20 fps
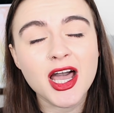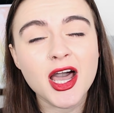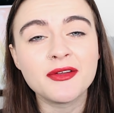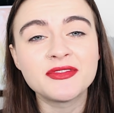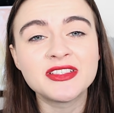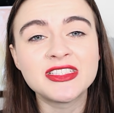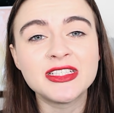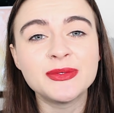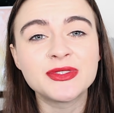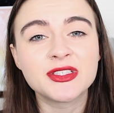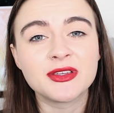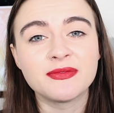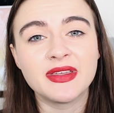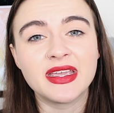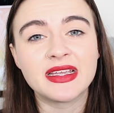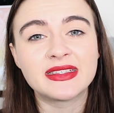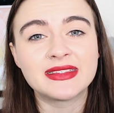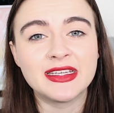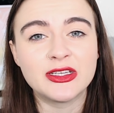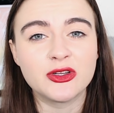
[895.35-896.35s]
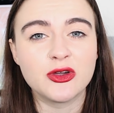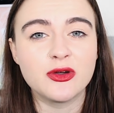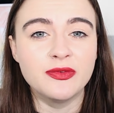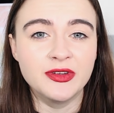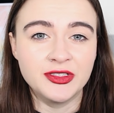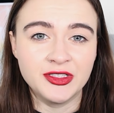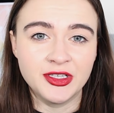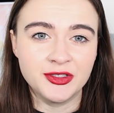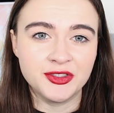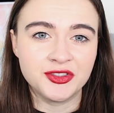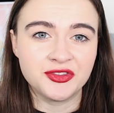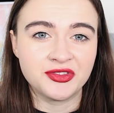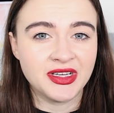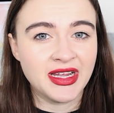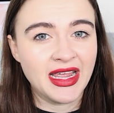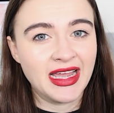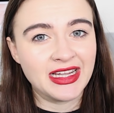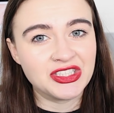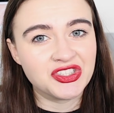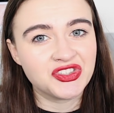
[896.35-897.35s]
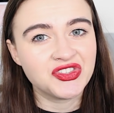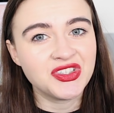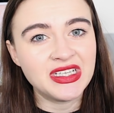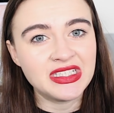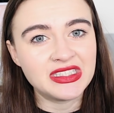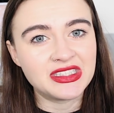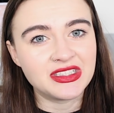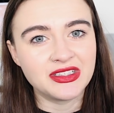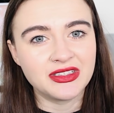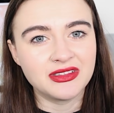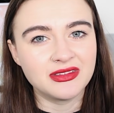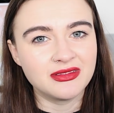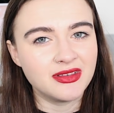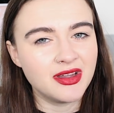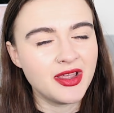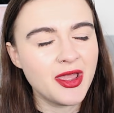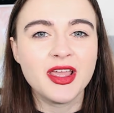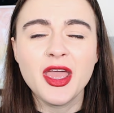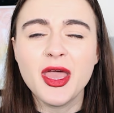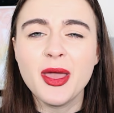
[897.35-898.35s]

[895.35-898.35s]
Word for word: after she was convicted of adultery and treason.